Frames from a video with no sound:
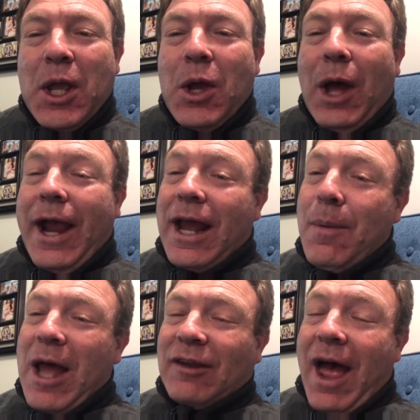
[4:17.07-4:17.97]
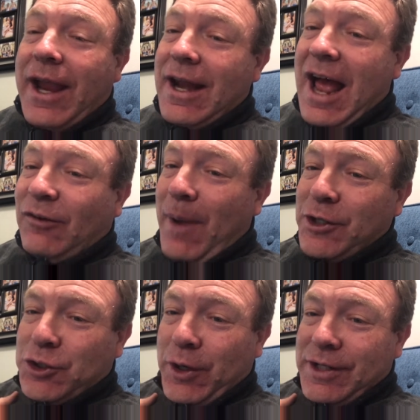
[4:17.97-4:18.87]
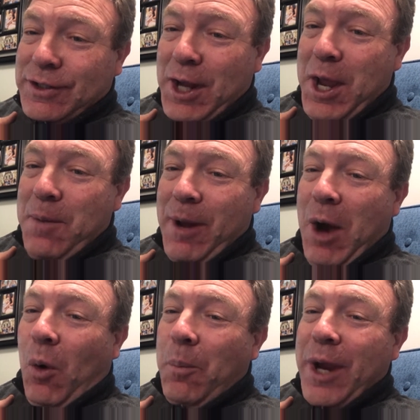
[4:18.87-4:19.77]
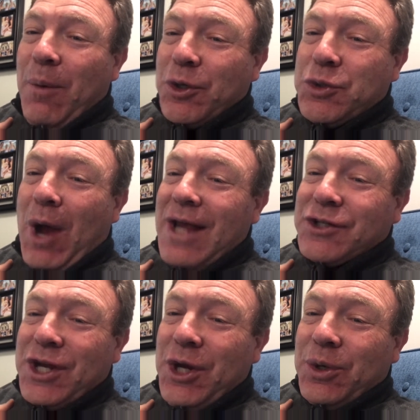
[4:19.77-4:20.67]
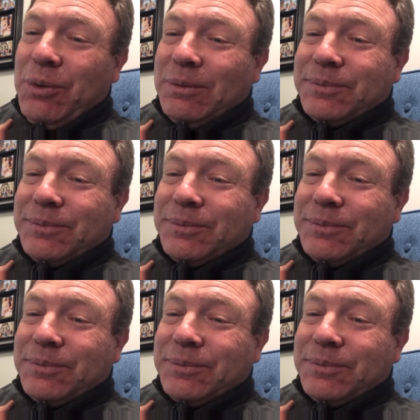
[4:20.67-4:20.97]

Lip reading: I can ask my students, but I won't be able to ask you.